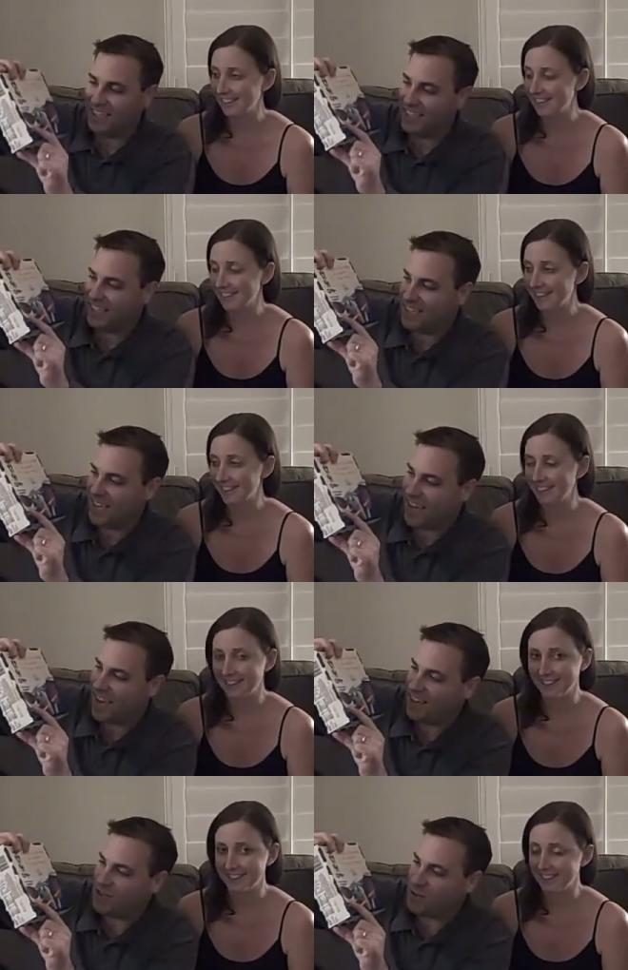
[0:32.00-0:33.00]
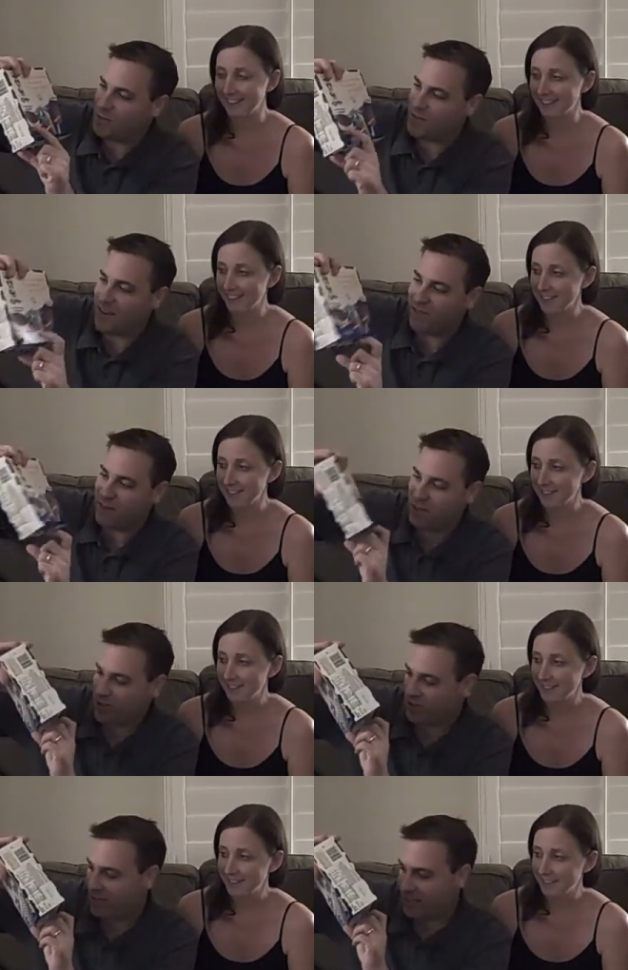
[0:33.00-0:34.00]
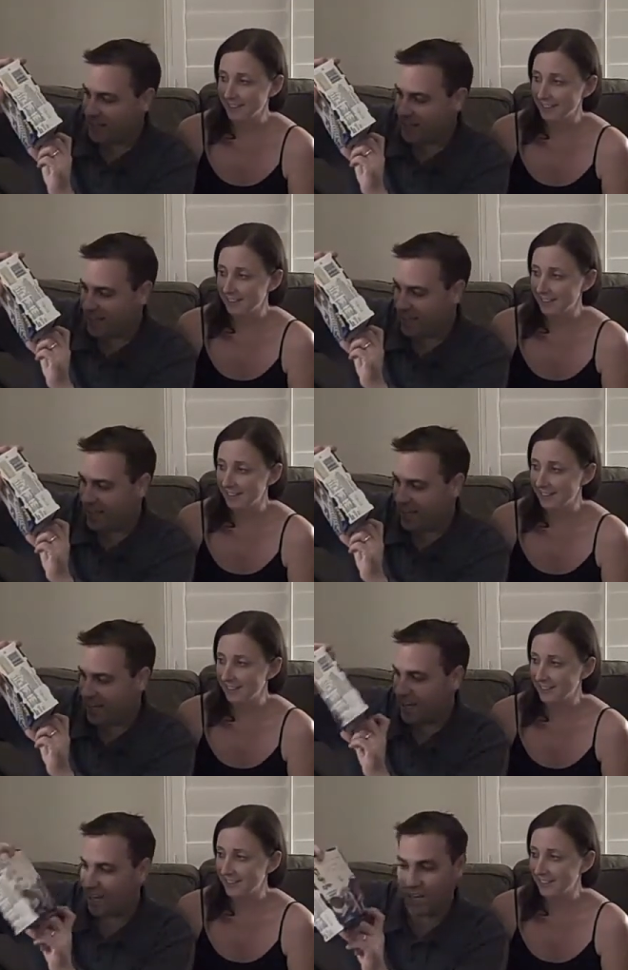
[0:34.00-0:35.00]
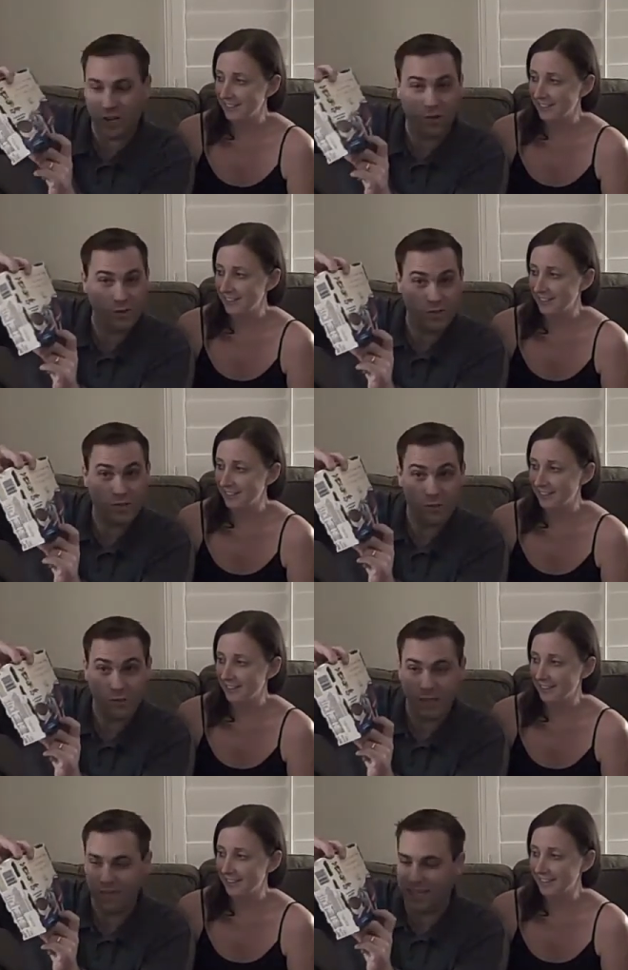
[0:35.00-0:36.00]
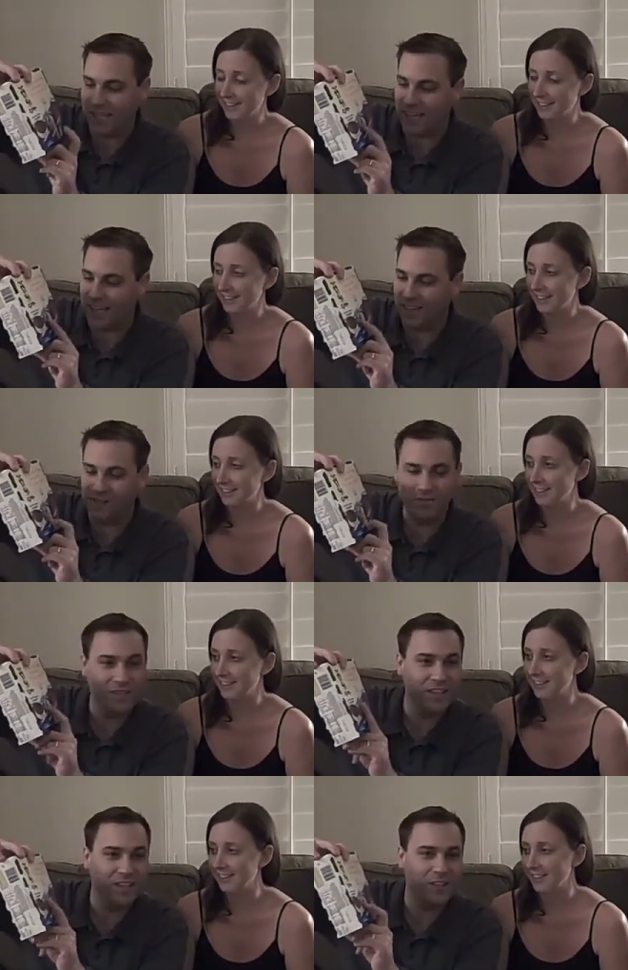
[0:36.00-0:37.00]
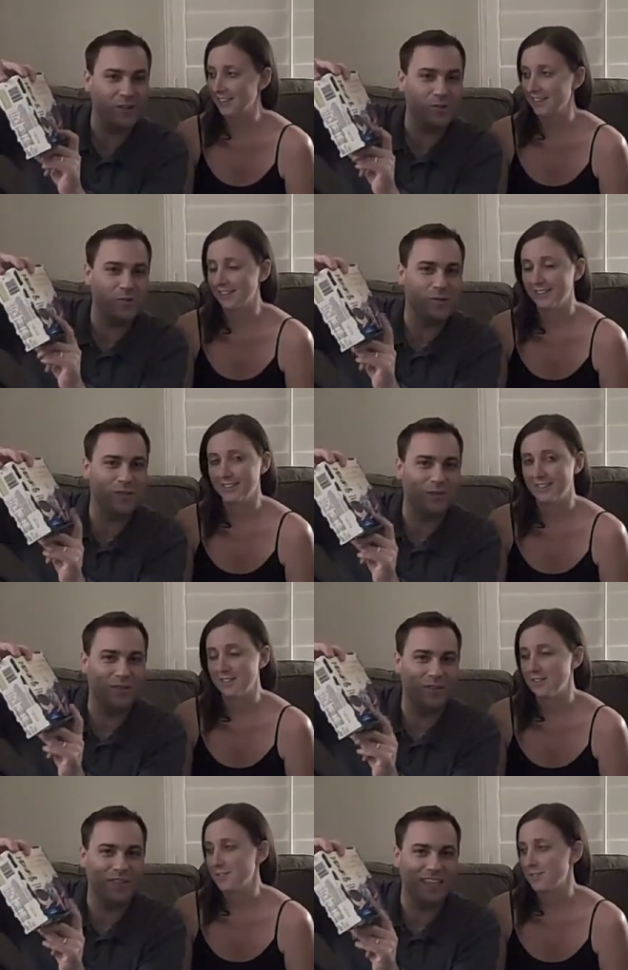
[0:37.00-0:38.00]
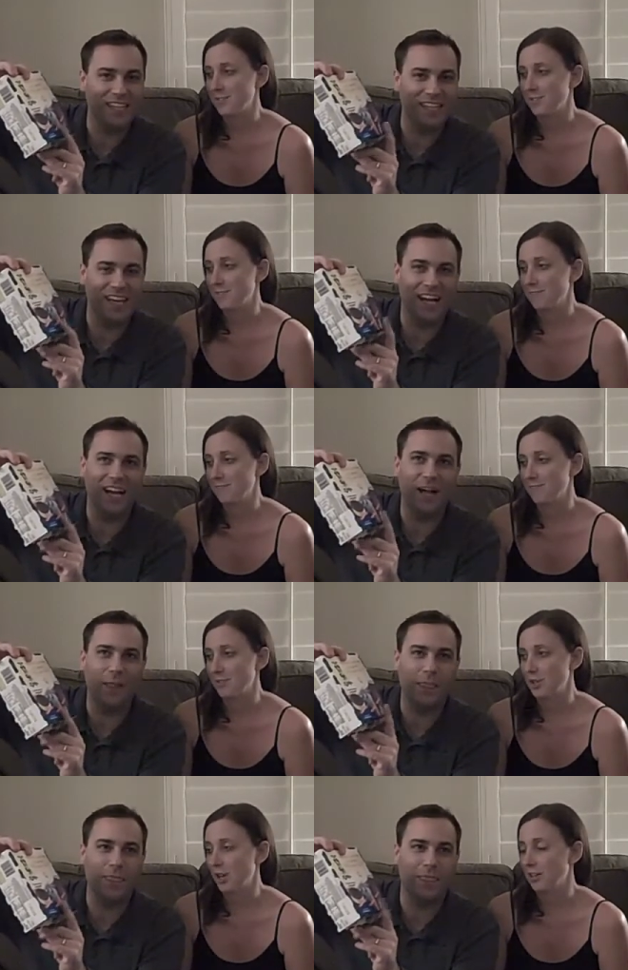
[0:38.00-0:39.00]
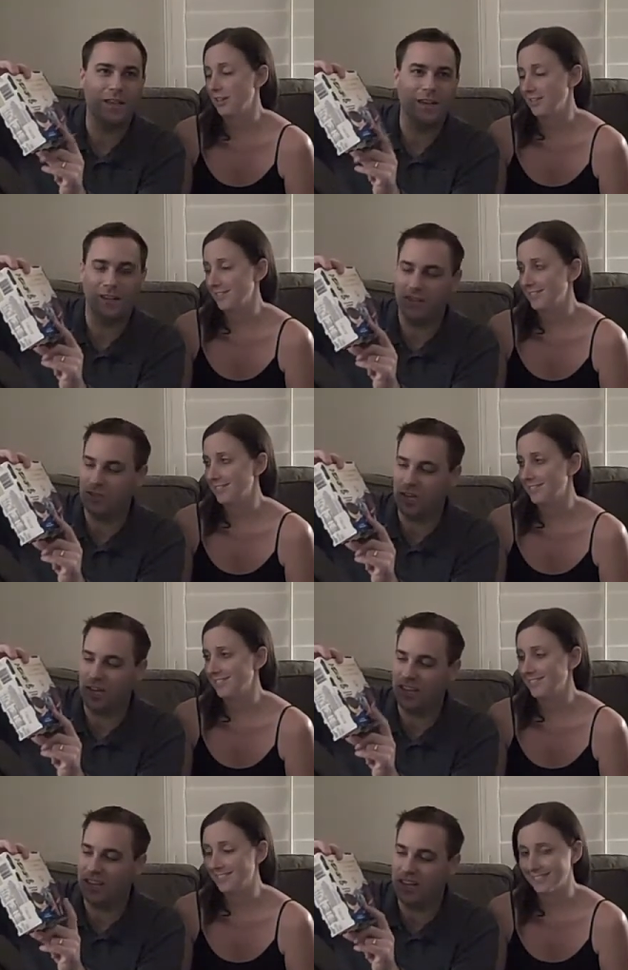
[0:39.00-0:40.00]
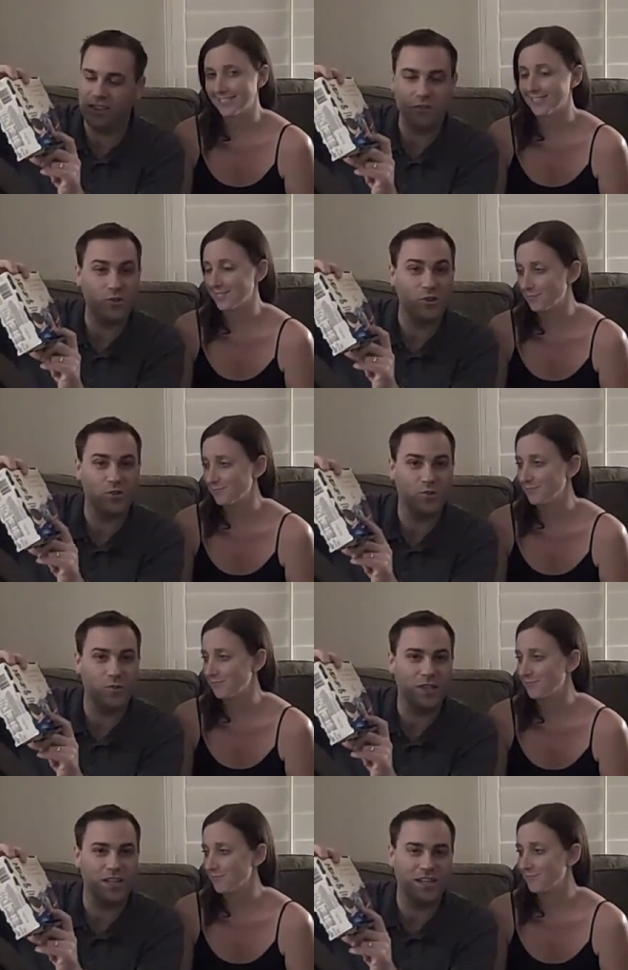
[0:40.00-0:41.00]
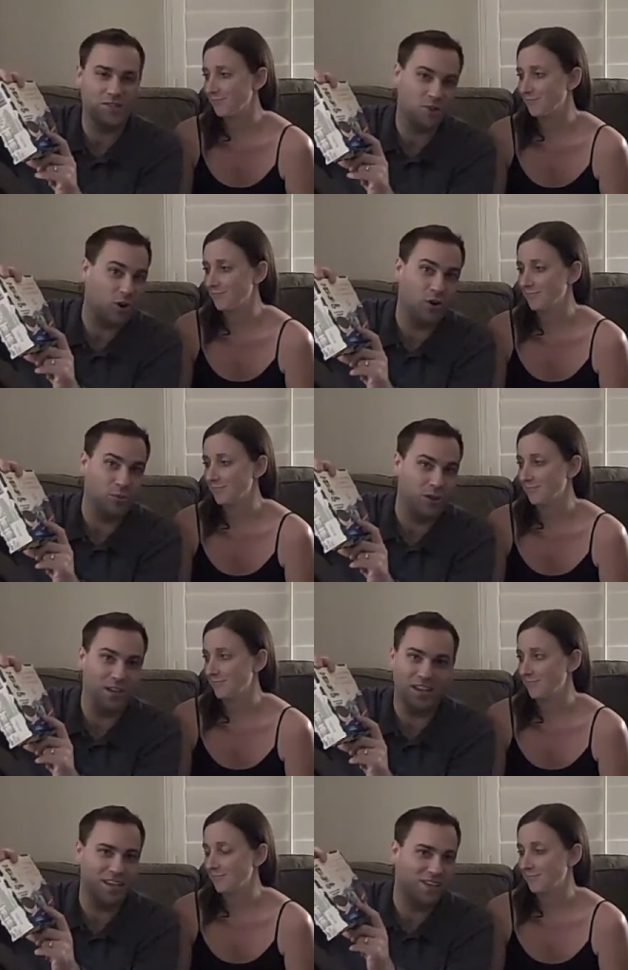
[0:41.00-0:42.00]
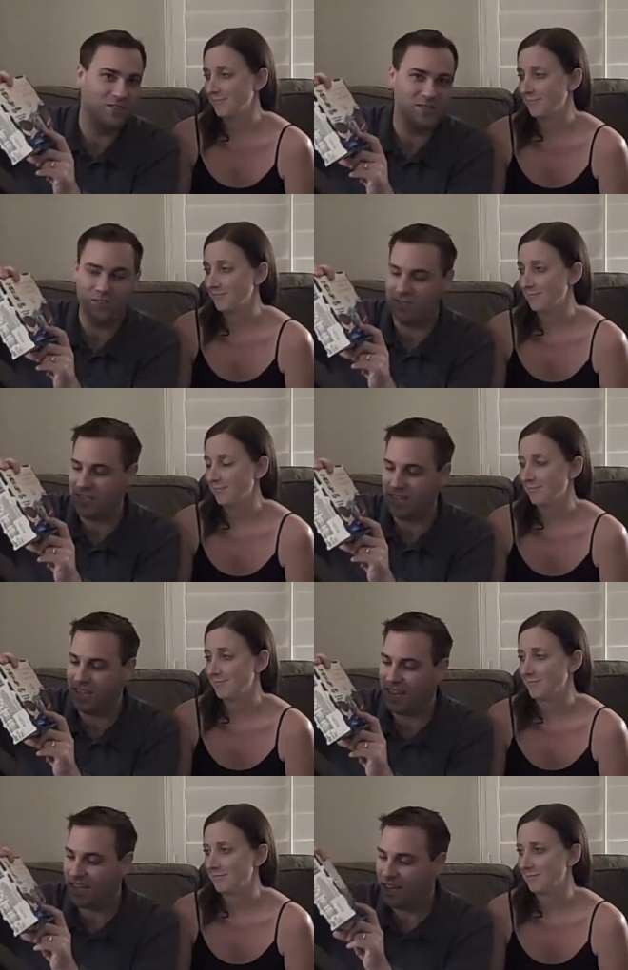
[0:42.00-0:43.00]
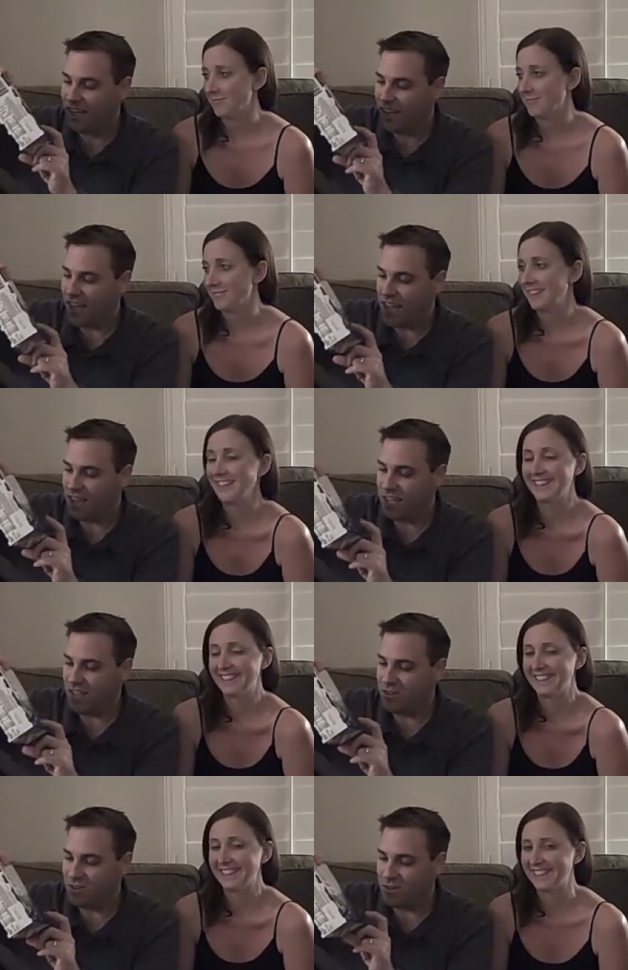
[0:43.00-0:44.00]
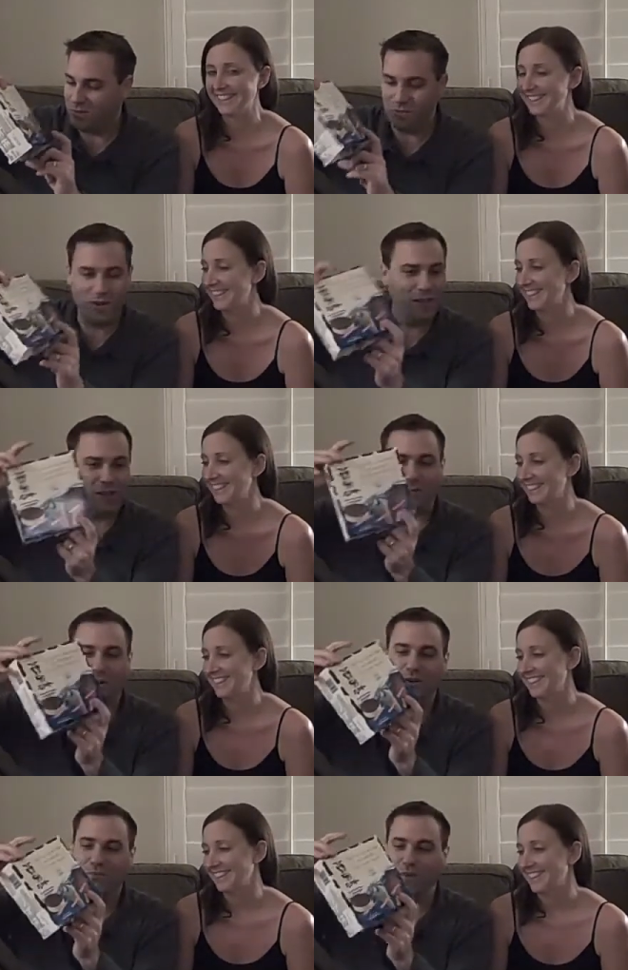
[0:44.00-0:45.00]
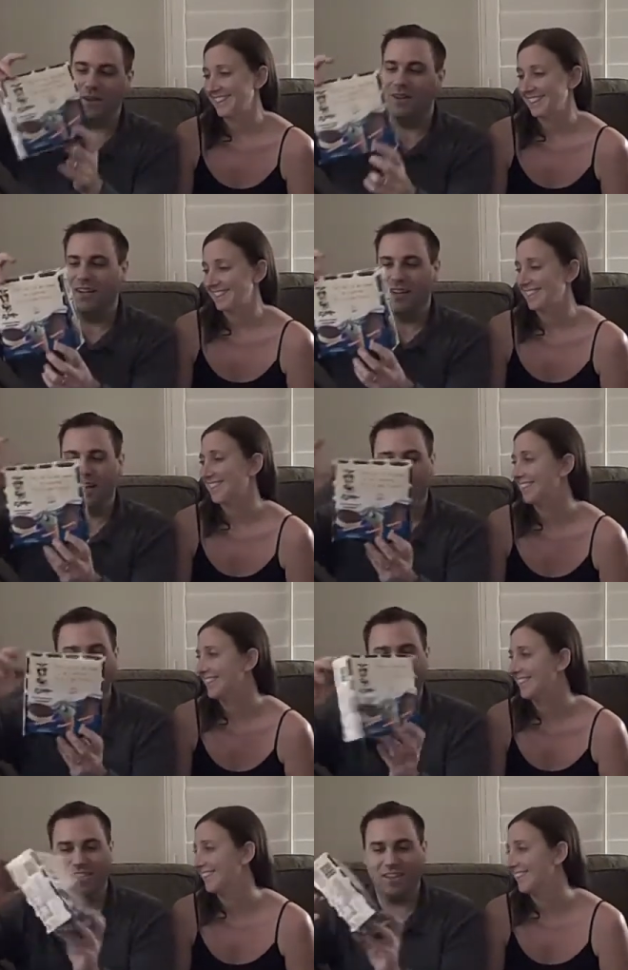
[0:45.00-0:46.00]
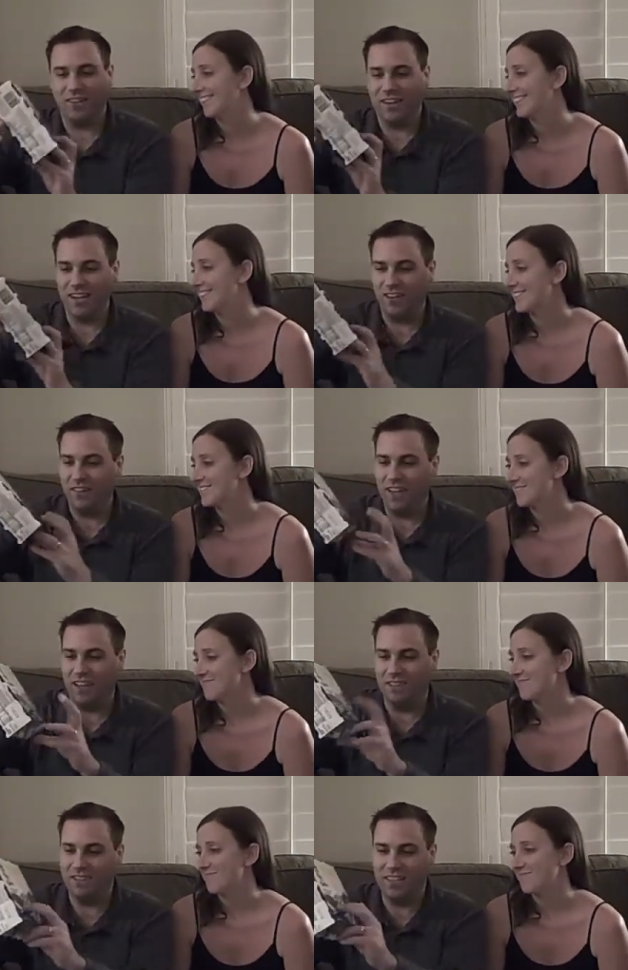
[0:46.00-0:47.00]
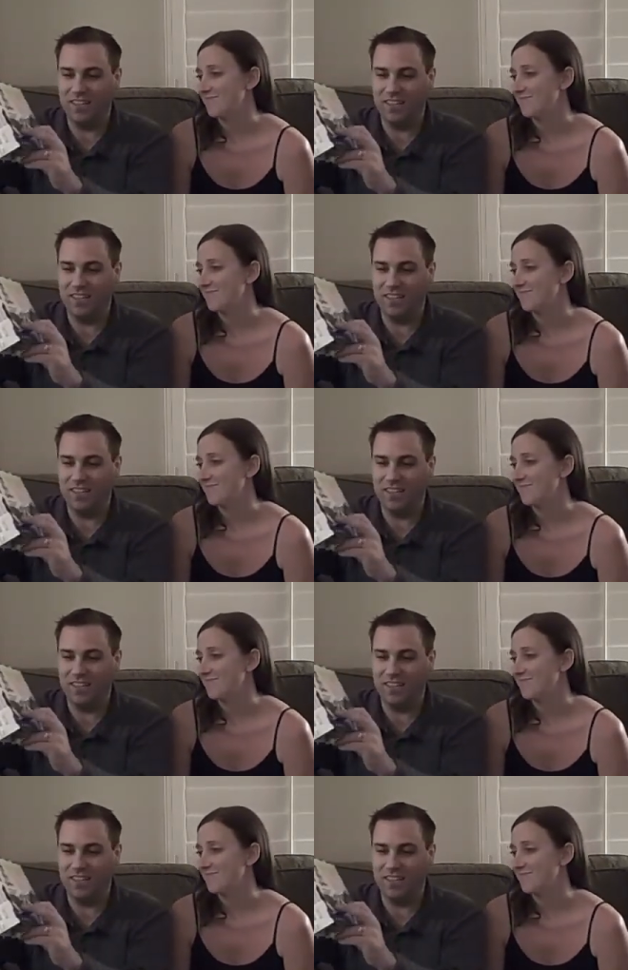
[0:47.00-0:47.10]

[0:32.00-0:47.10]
Speaker 1: the ice cream sandwich, the uh, cones with the uh, cones with the with the uh, chocolate. Chocolate, and there's also one that has caramel. I can't ever, ever say that. And then there's some regular bars, but I can tell you right now, we have